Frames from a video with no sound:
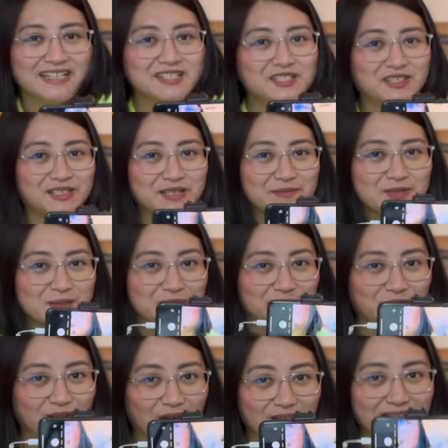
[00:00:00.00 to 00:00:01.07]
It screams
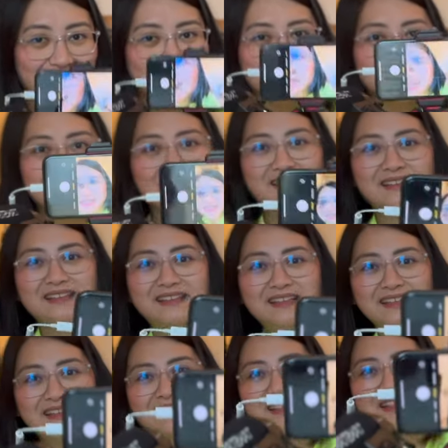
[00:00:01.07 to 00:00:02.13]
I'm vlogging.
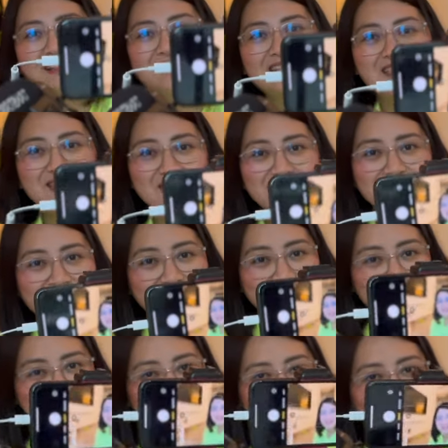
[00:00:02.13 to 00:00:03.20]
Can you
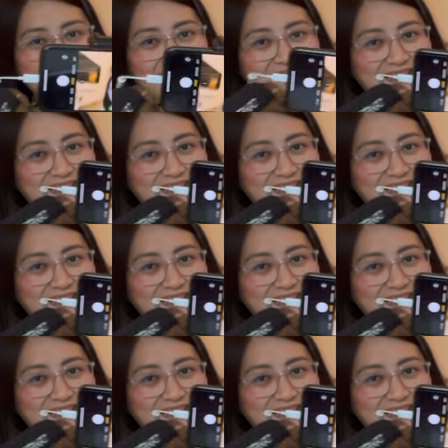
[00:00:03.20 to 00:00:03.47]
see?